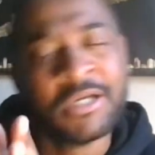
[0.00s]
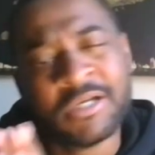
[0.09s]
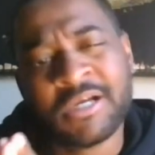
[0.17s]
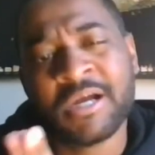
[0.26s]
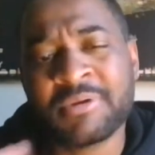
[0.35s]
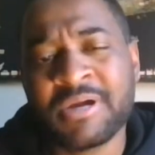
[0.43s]

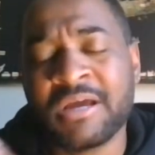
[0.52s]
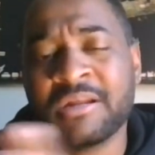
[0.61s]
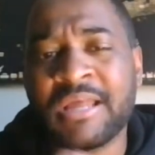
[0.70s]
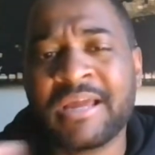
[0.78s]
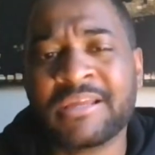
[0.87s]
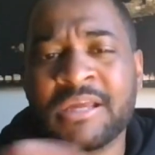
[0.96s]
of
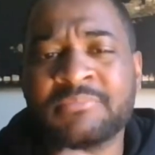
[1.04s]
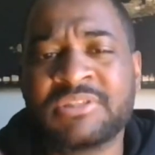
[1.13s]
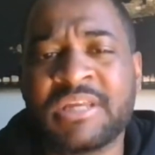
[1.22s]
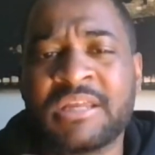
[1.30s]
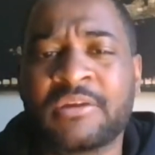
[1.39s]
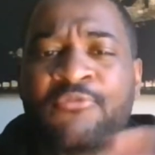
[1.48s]
like, you know what I'm saying,
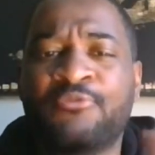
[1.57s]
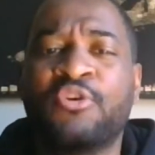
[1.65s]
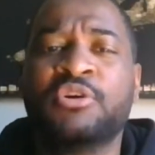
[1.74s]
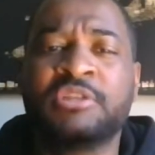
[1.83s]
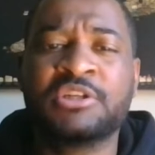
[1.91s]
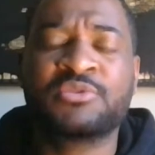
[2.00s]
looking forward to
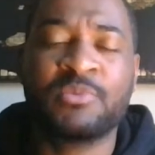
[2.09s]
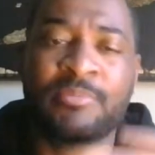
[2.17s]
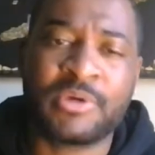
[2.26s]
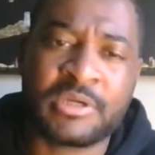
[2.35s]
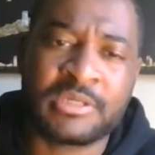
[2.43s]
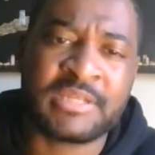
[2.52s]
this one
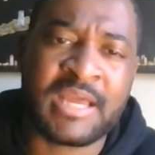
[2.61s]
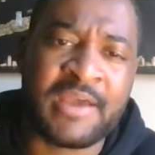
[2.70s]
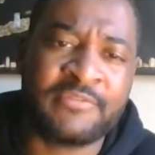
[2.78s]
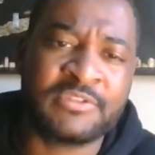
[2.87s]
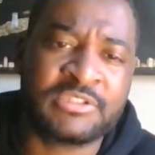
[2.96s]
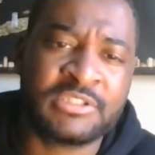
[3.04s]
because I haven't
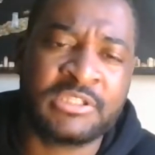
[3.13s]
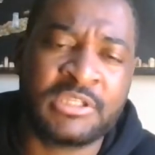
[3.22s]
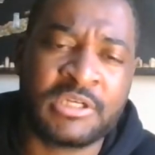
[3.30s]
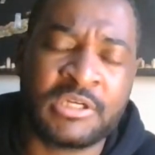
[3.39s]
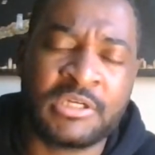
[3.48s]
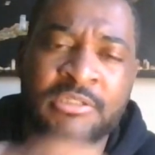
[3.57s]
seen
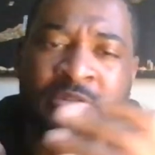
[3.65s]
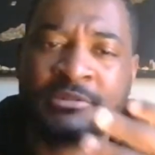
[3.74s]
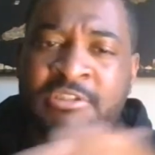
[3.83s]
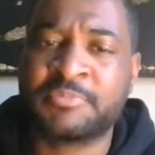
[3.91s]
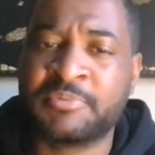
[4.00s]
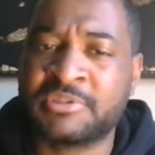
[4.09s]
this
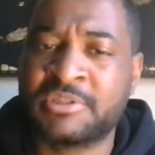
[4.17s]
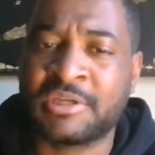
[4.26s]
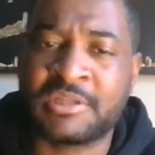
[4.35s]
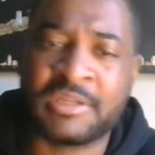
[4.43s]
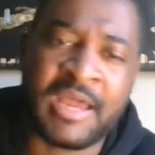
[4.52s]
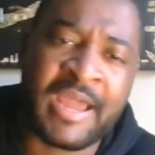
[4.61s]

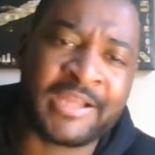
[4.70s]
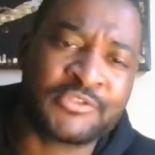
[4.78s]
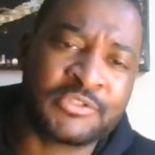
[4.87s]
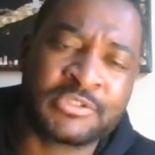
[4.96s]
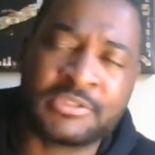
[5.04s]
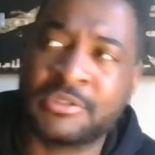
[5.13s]
particular actress
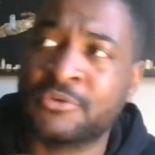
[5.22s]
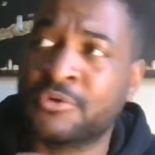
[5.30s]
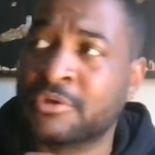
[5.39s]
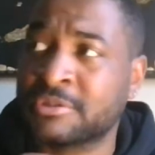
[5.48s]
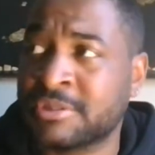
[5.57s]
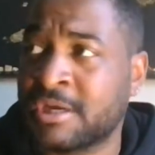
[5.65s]
in a long
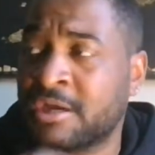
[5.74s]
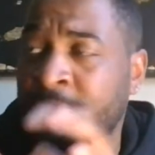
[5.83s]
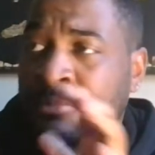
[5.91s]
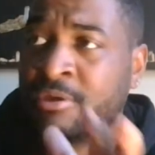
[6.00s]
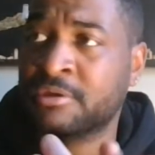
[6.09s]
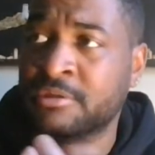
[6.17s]
time,
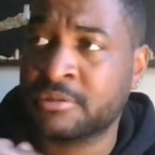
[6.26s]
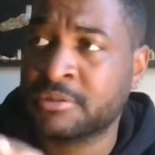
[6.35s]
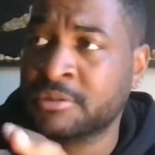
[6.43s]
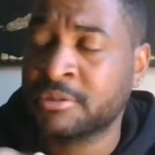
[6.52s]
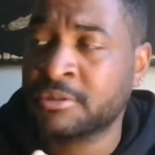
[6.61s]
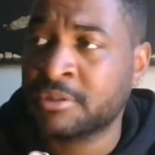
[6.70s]
and
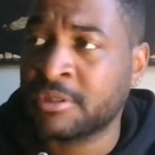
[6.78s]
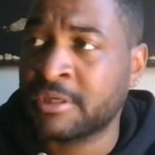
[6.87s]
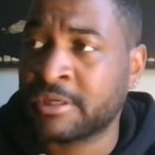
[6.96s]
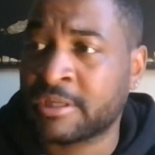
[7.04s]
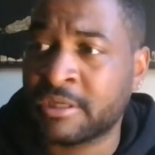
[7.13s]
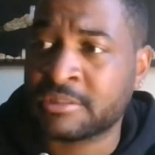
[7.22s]
I
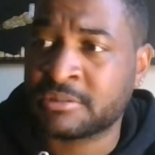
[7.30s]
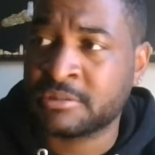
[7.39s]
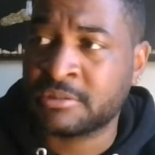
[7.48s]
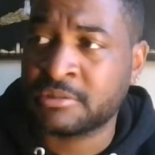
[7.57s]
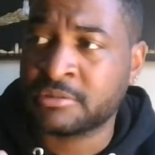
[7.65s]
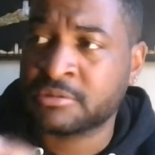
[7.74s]
guess in
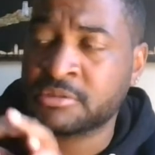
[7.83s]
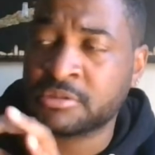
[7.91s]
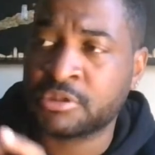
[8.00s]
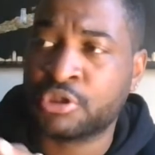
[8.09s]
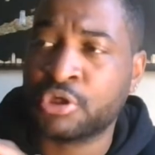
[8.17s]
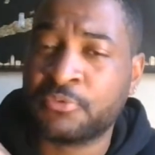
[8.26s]
a
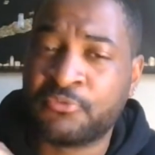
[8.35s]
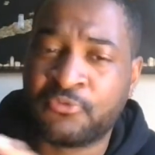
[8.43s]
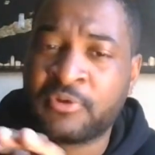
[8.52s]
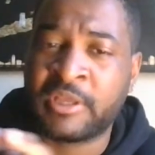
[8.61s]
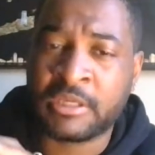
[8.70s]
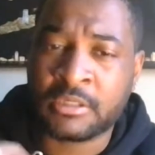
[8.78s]
good flick.